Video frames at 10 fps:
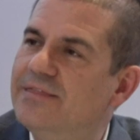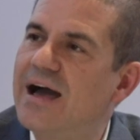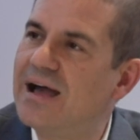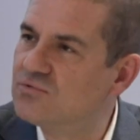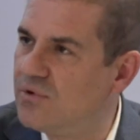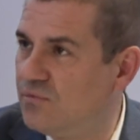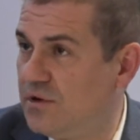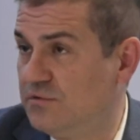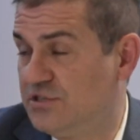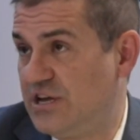That's what
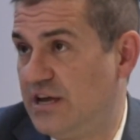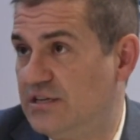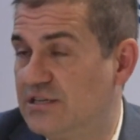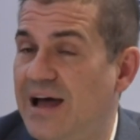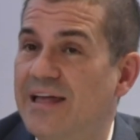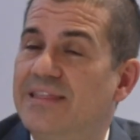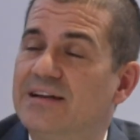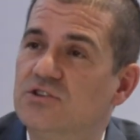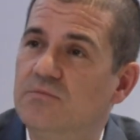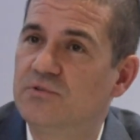we could change. And
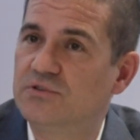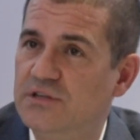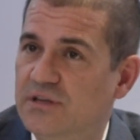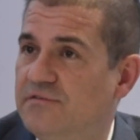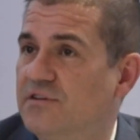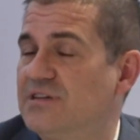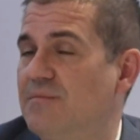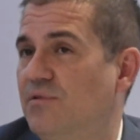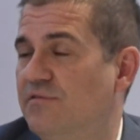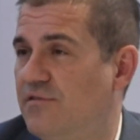that's the opportunity, for
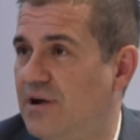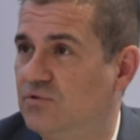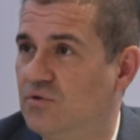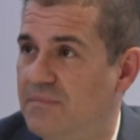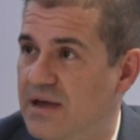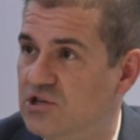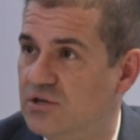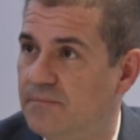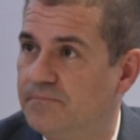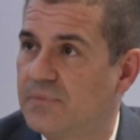example, for
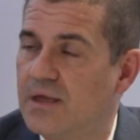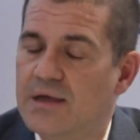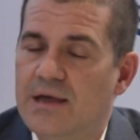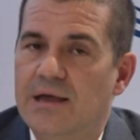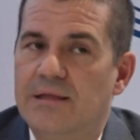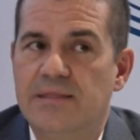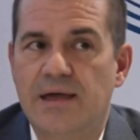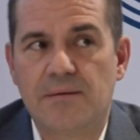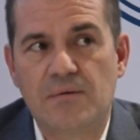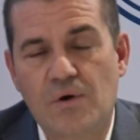automation.
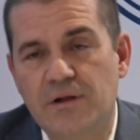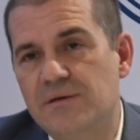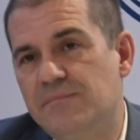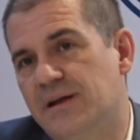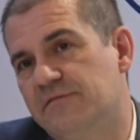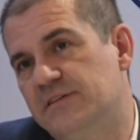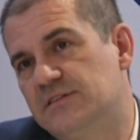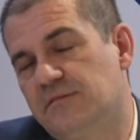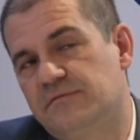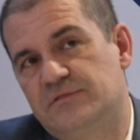One of the
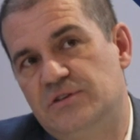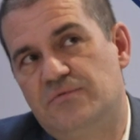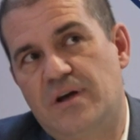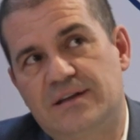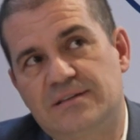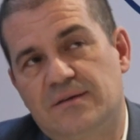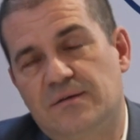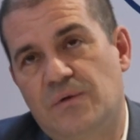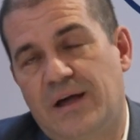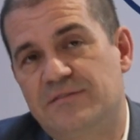benefits of G-Rex, and
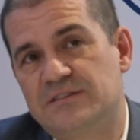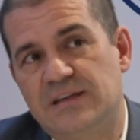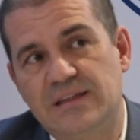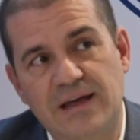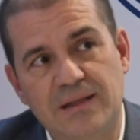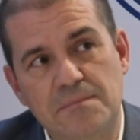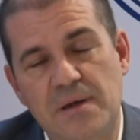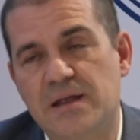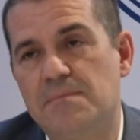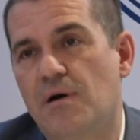we have seen that
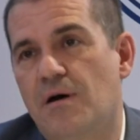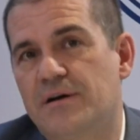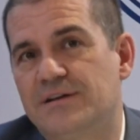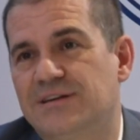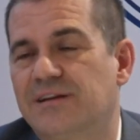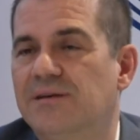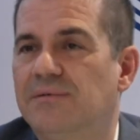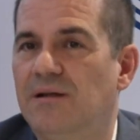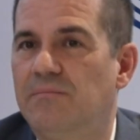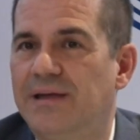many partners are
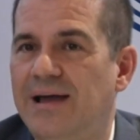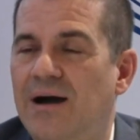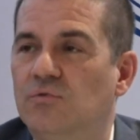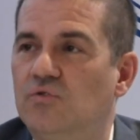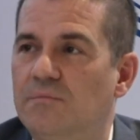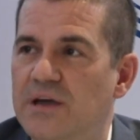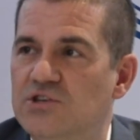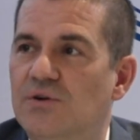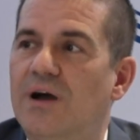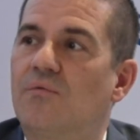developing
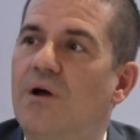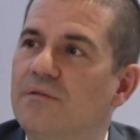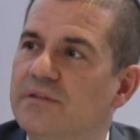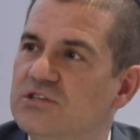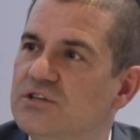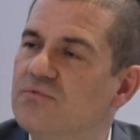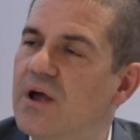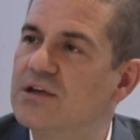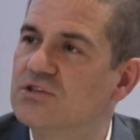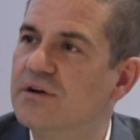automation around the
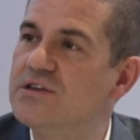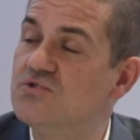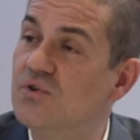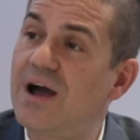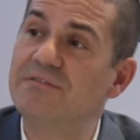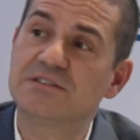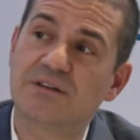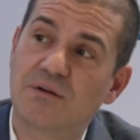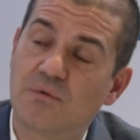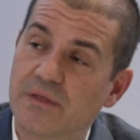G-Rex. So you have
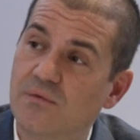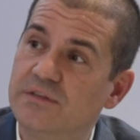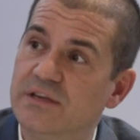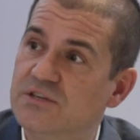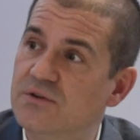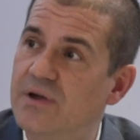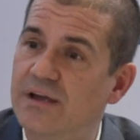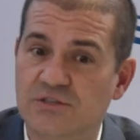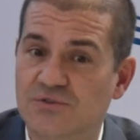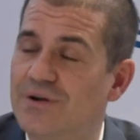started already with the
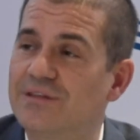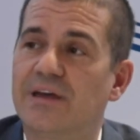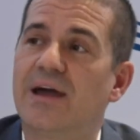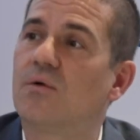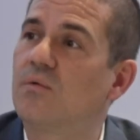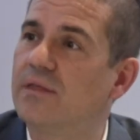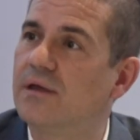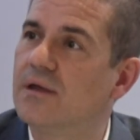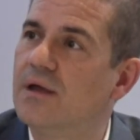G-Rex, you are there already,